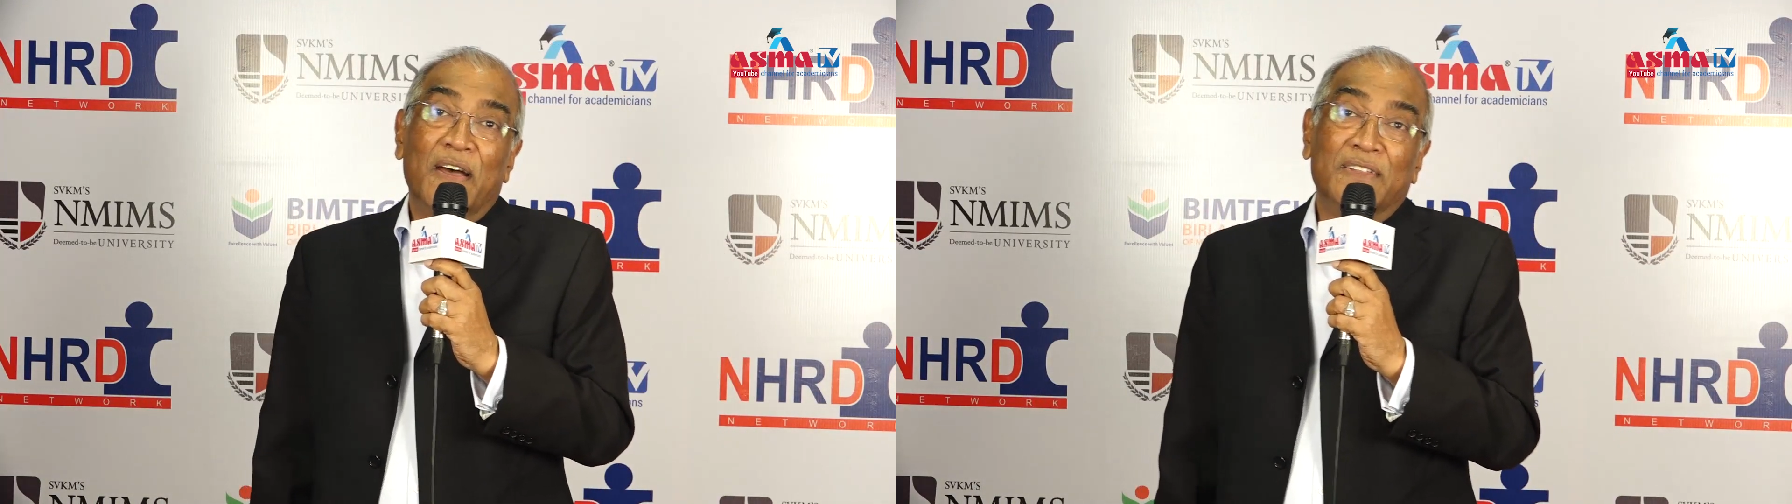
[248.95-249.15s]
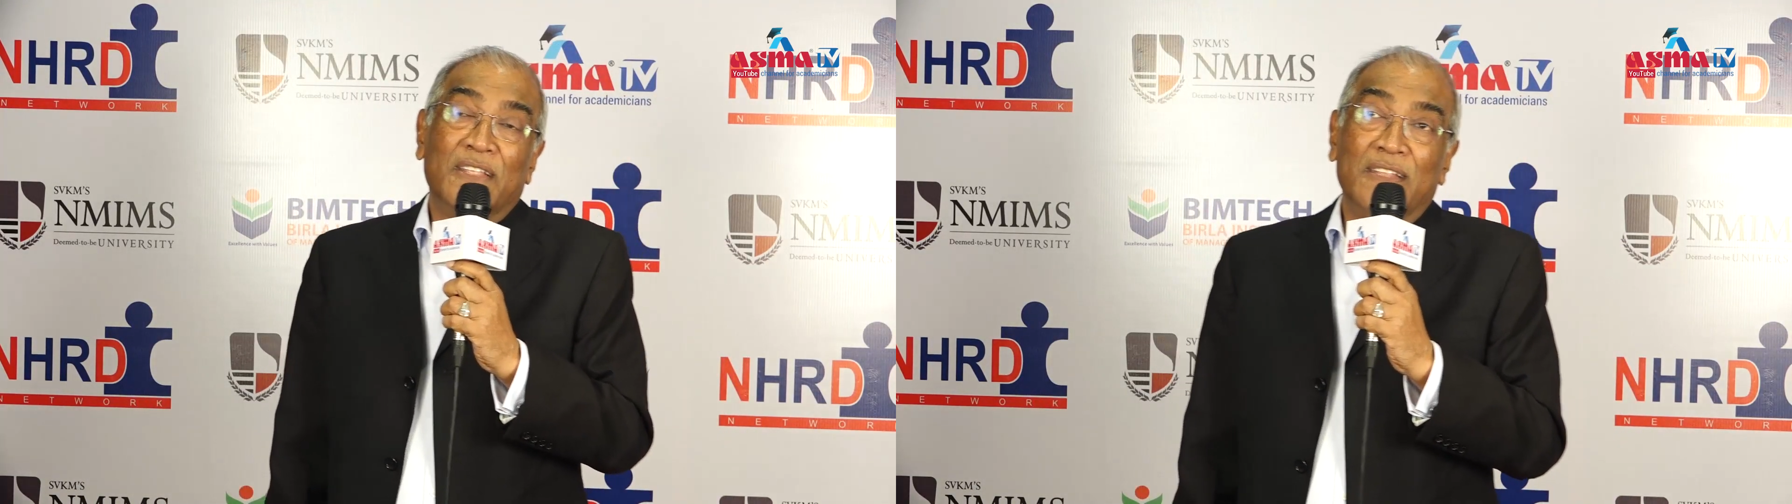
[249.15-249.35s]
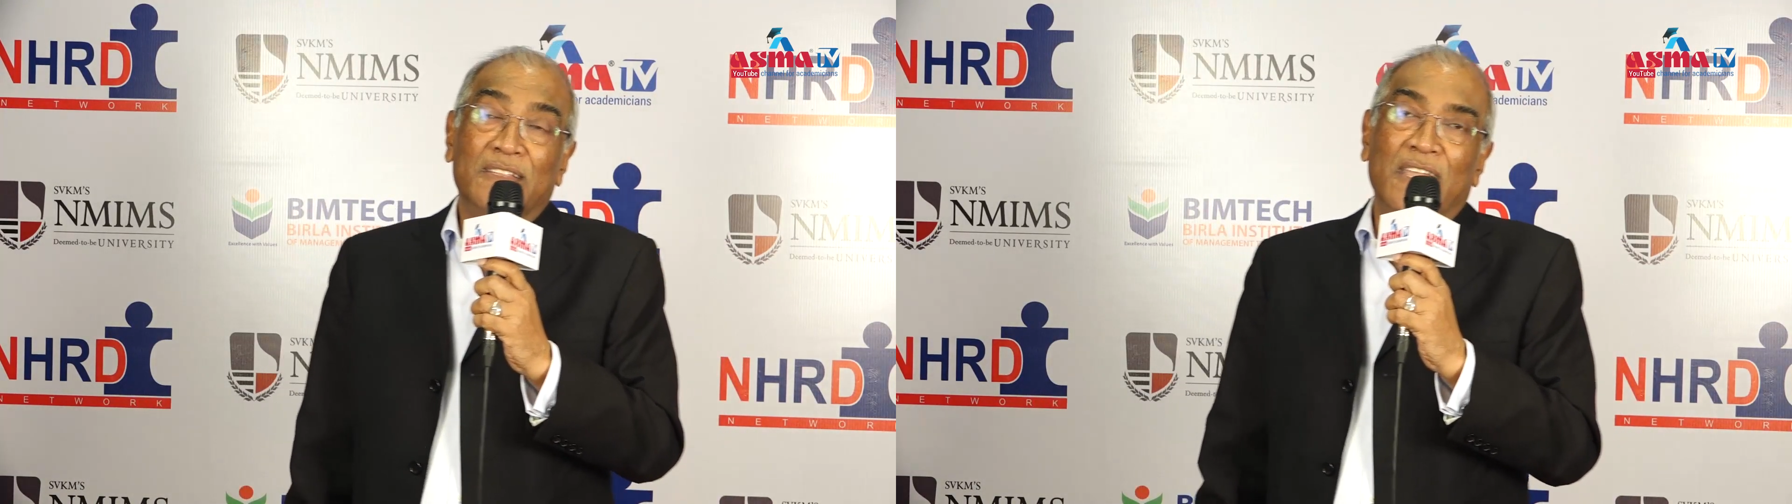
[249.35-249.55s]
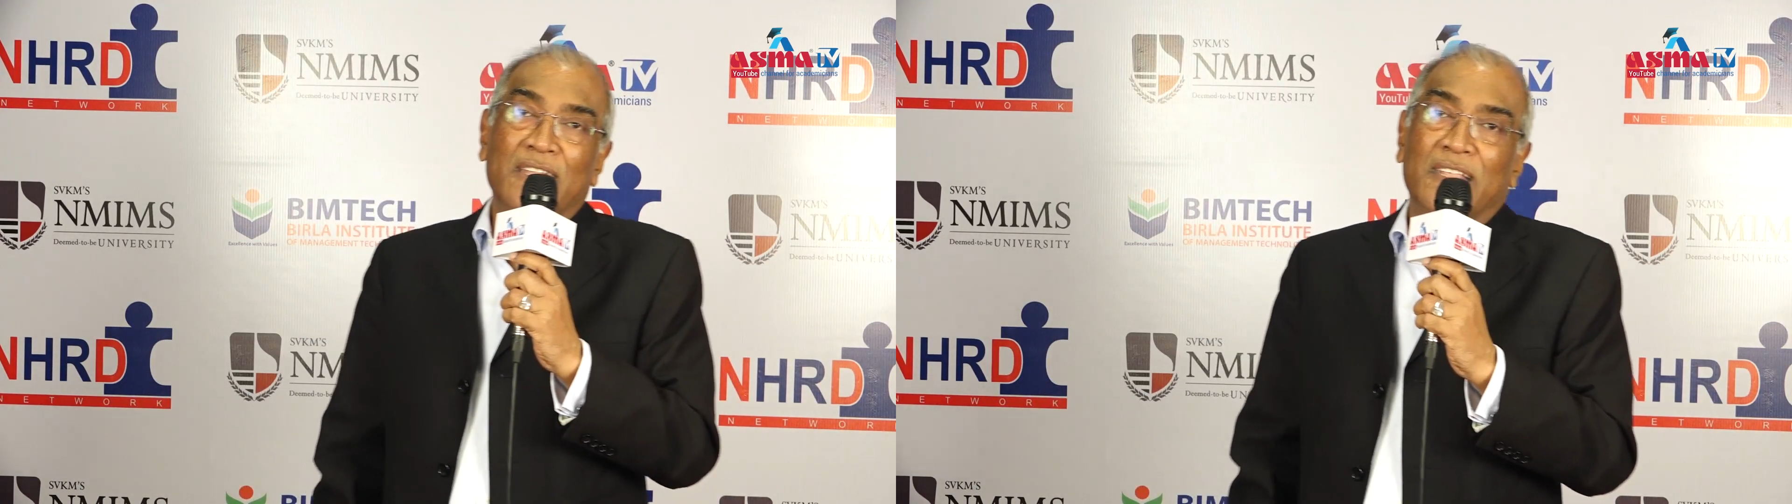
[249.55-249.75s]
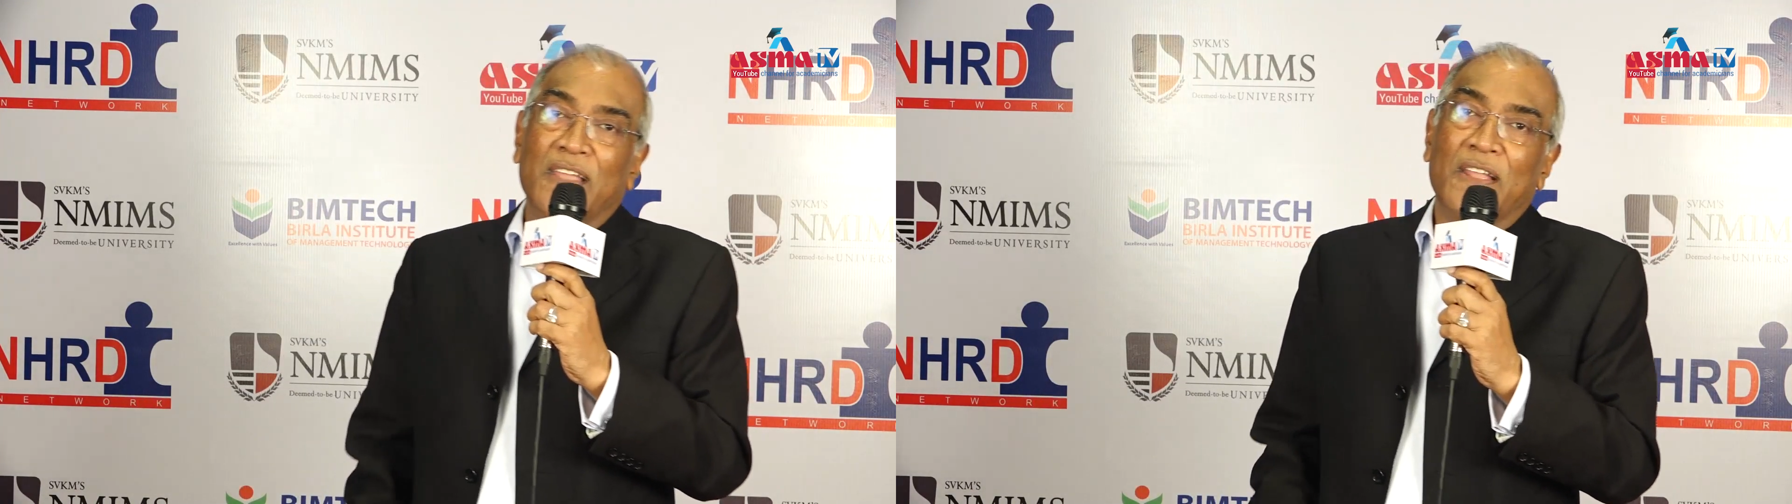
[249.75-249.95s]
the, the,
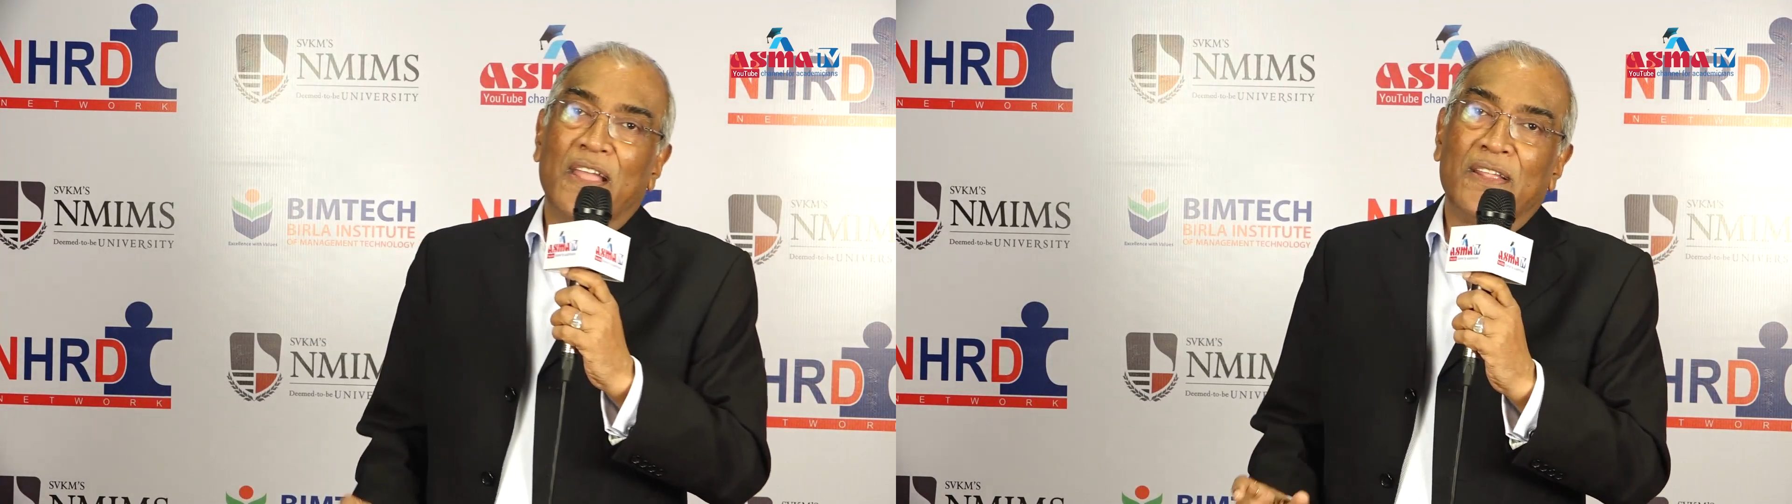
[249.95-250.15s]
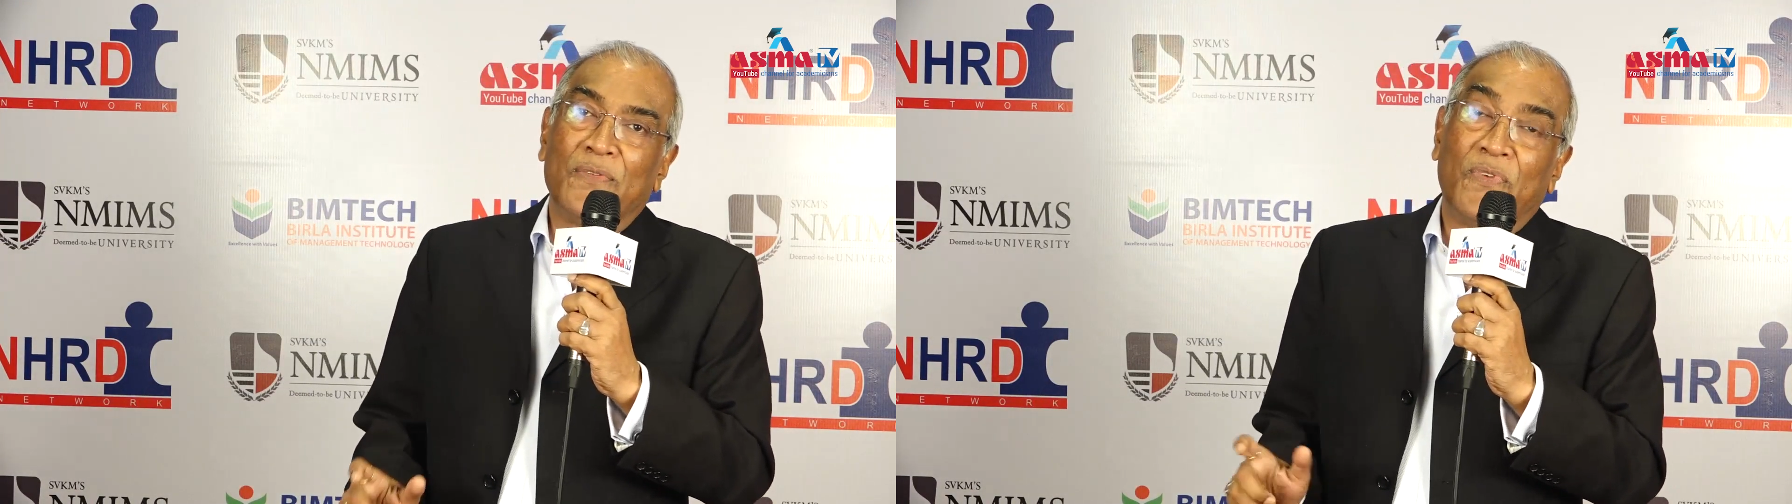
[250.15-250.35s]
the uh,